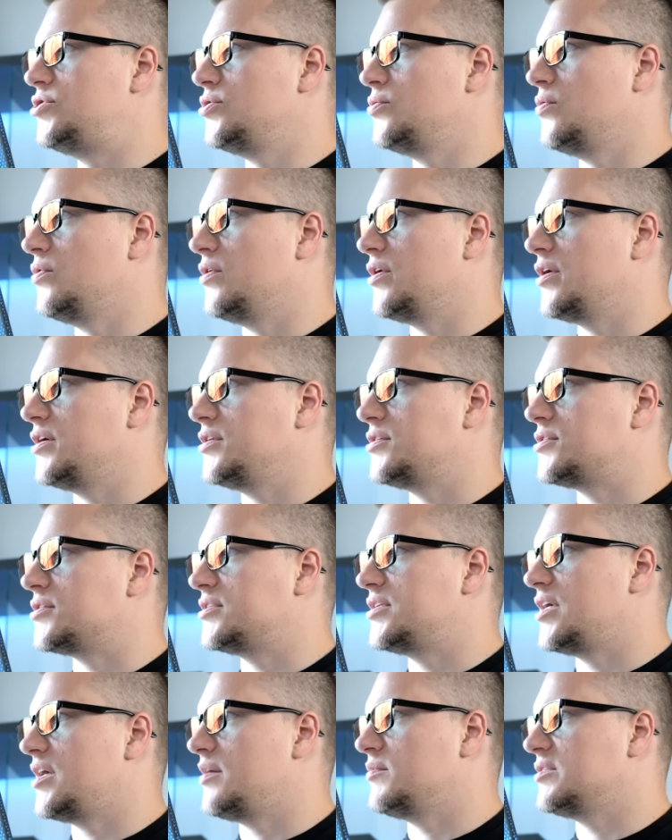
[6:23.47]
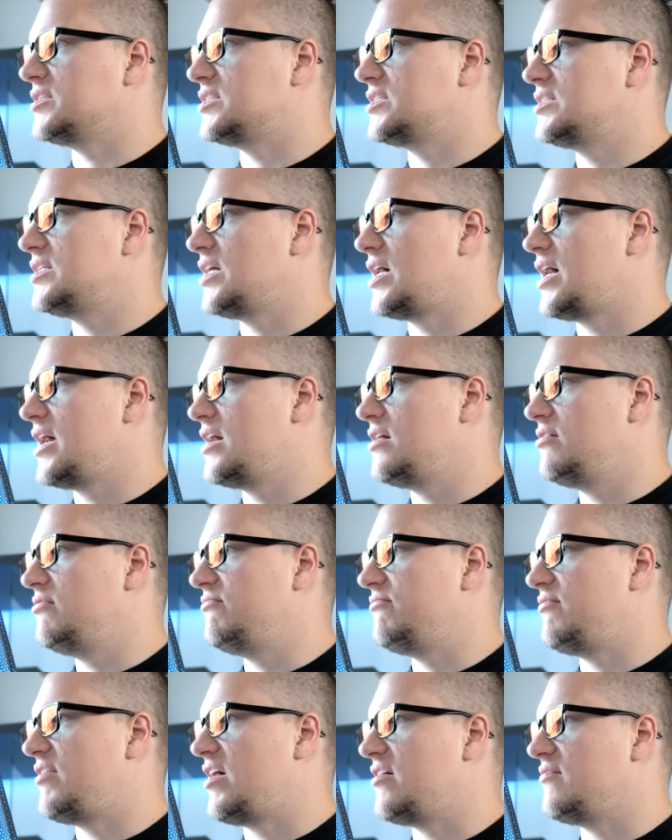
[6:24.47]
Duo entertainment style,
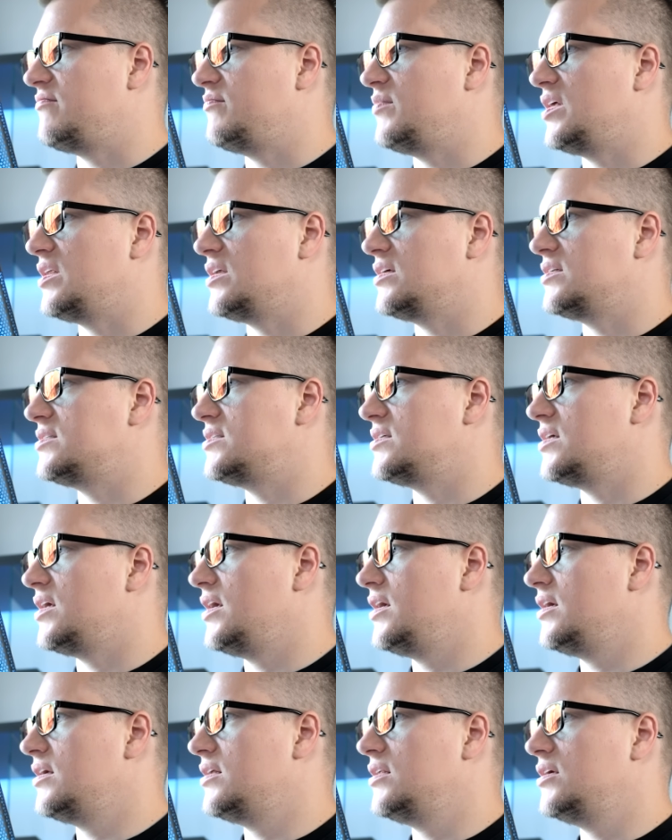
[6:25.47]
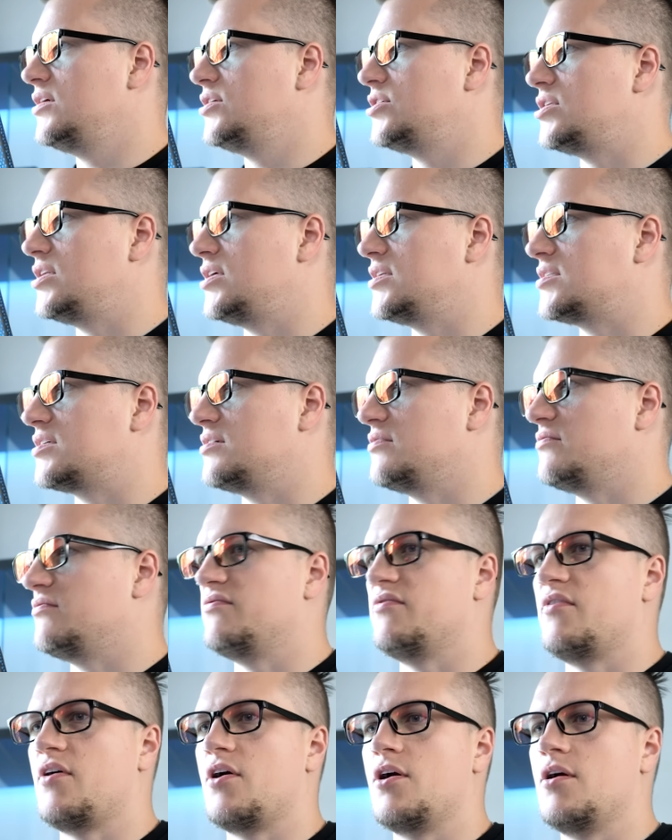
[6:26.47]
5 minutes English. Let's
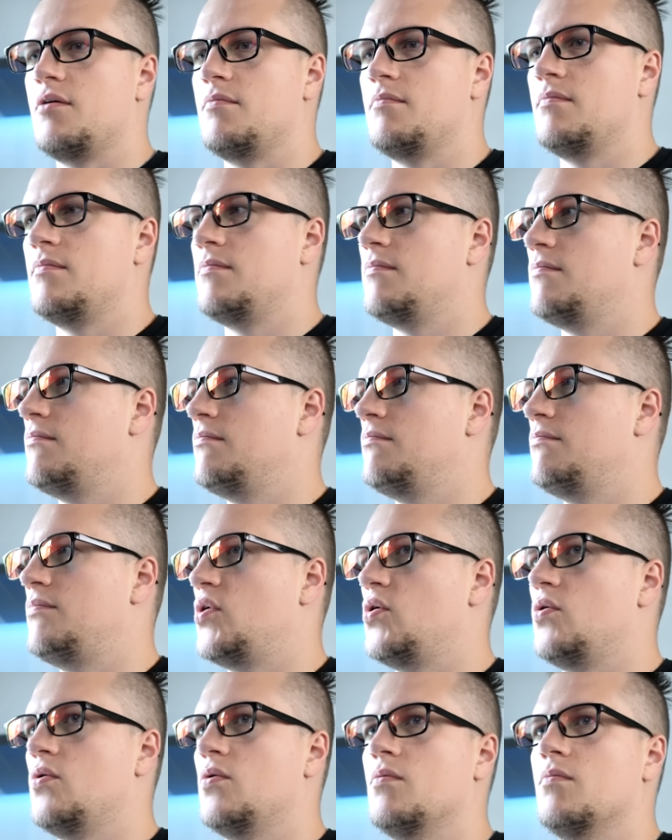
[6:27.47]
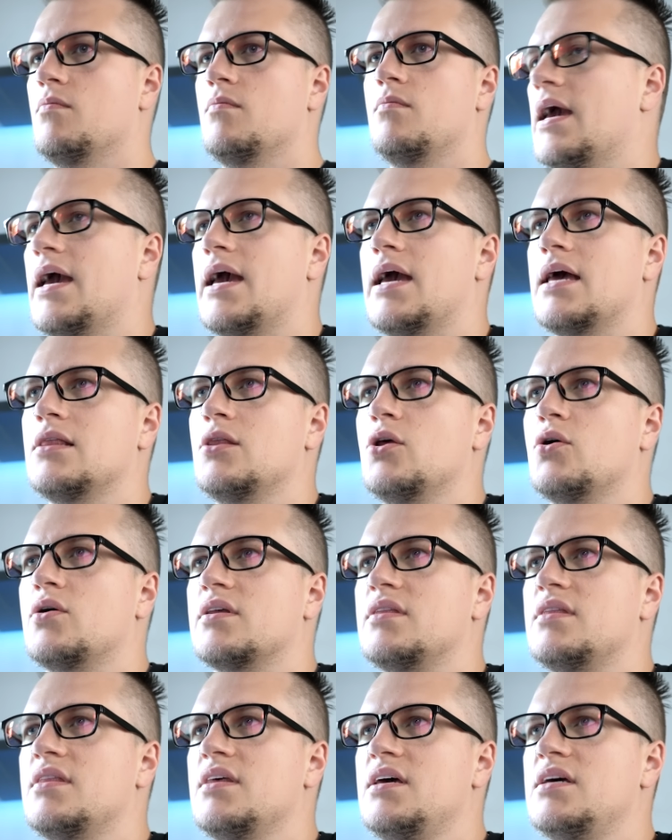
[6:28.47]
confirm. Boom. And look
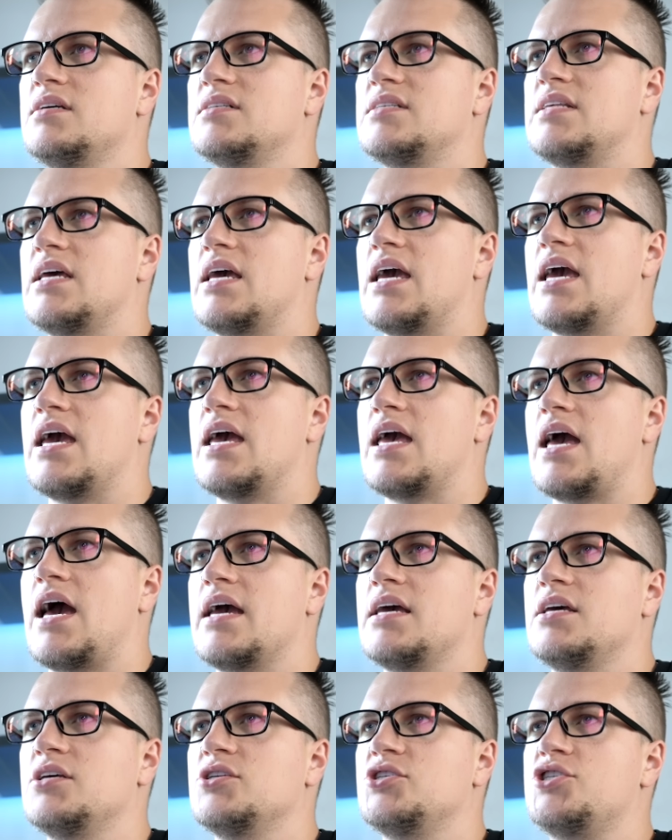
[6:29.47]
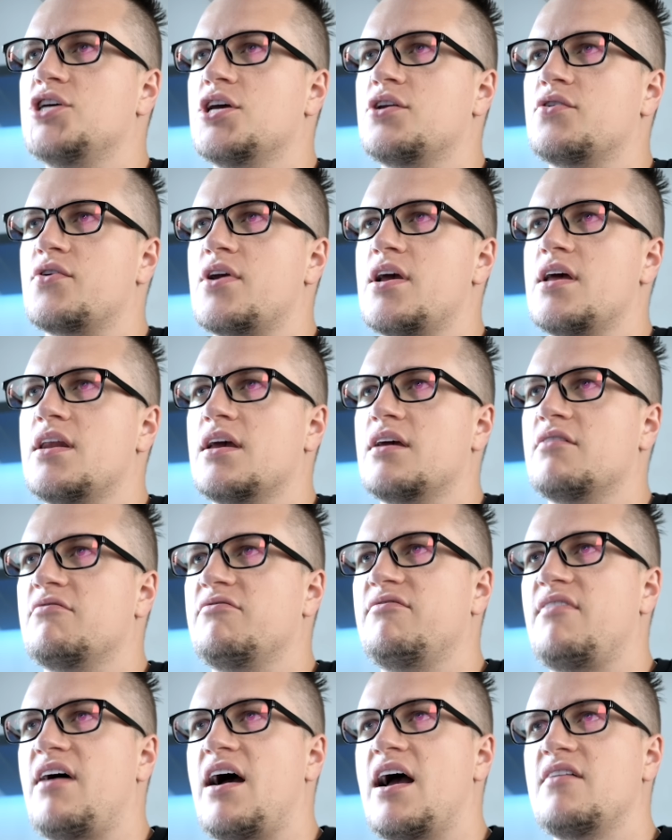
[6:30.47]
at this. The AI is generating a
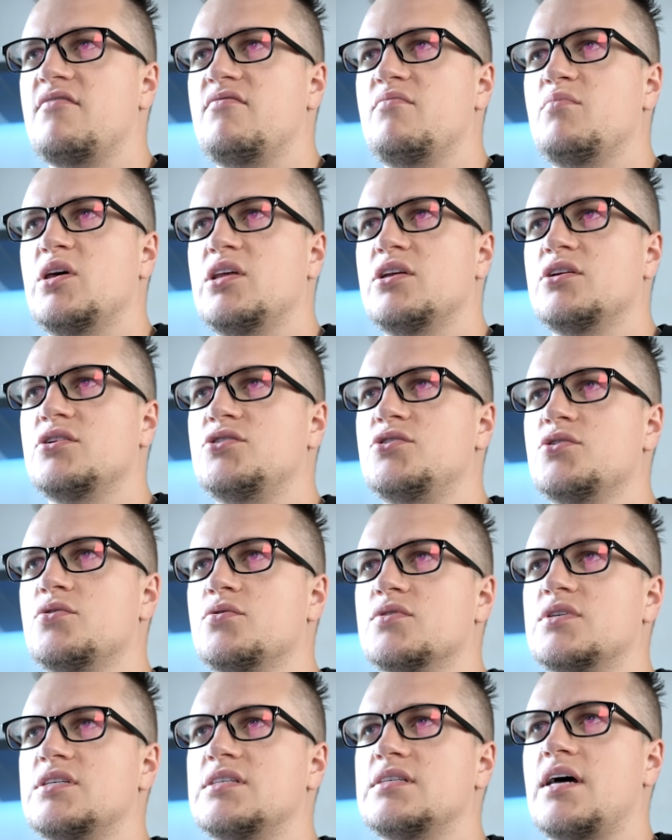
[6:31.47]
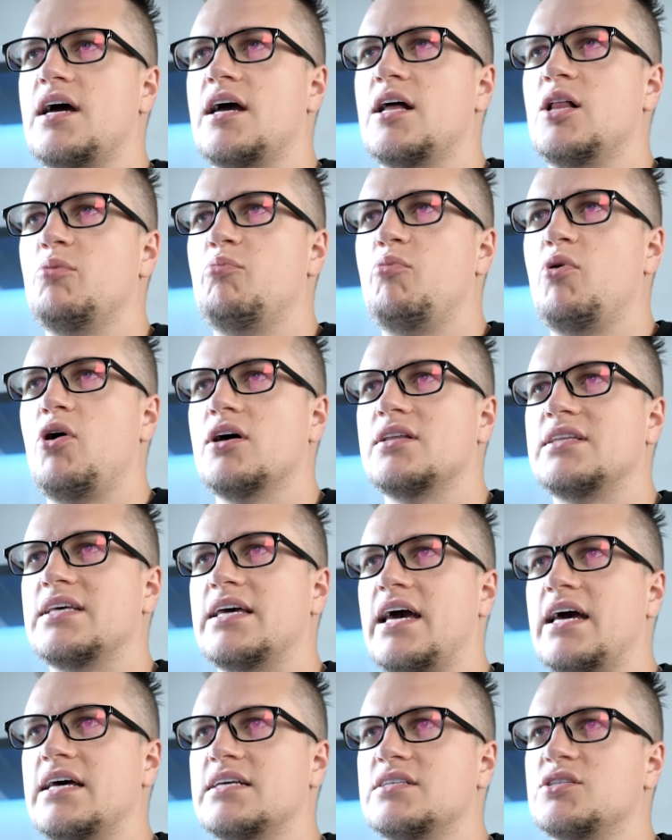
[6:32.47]
5-minute duo style
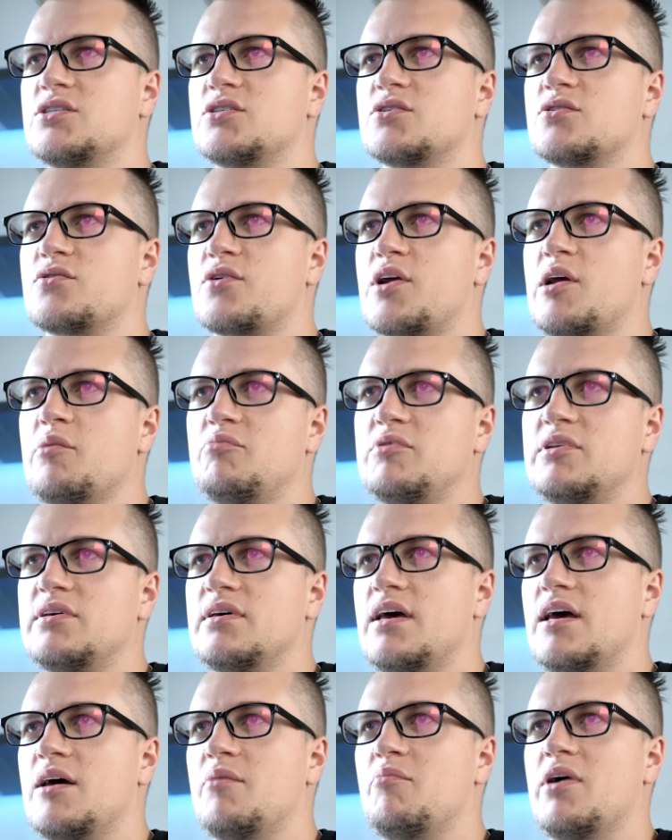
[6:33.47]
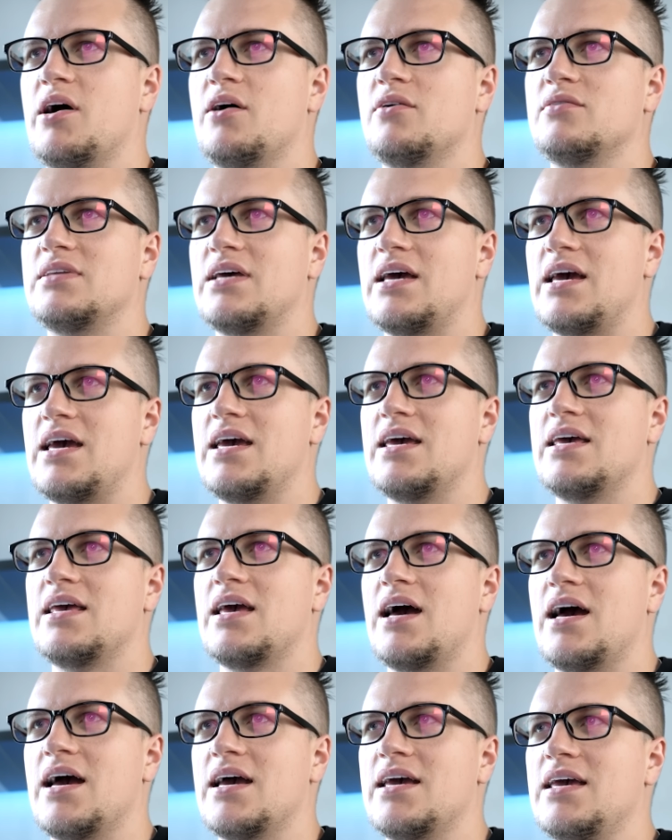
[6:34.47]
podcast script about
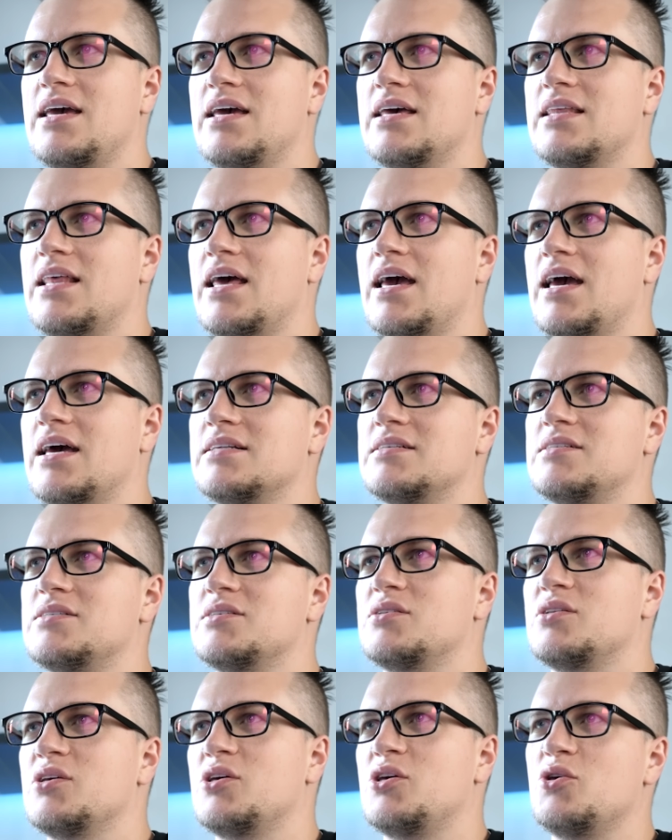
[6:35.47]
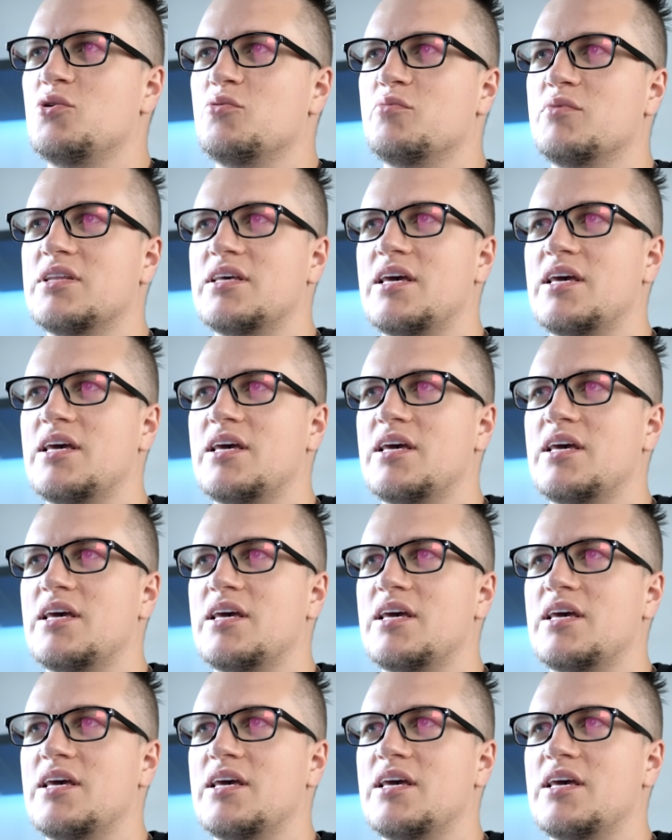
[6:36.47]
AI enhancing human